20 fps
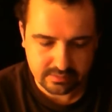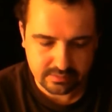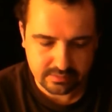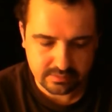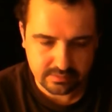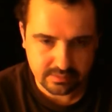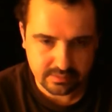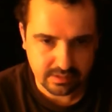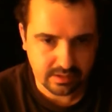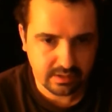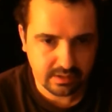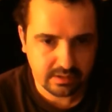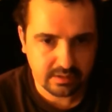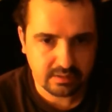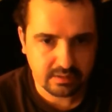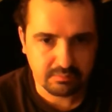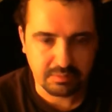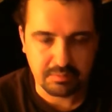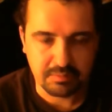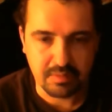Yeah,
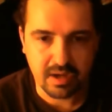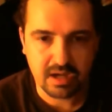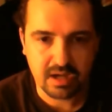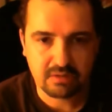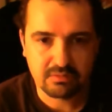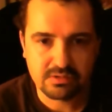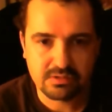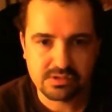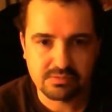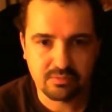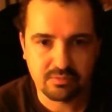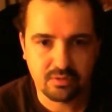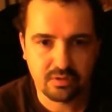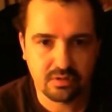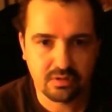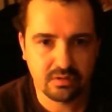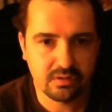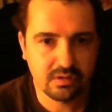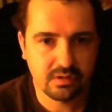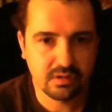I'll be back with some
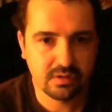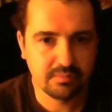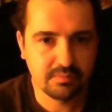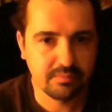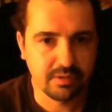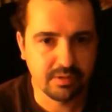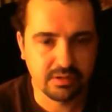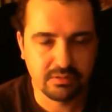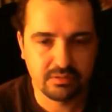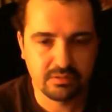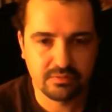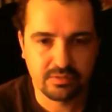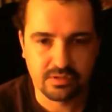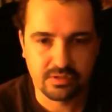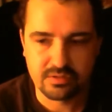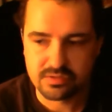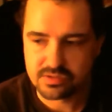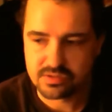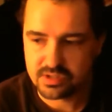more beer reviews.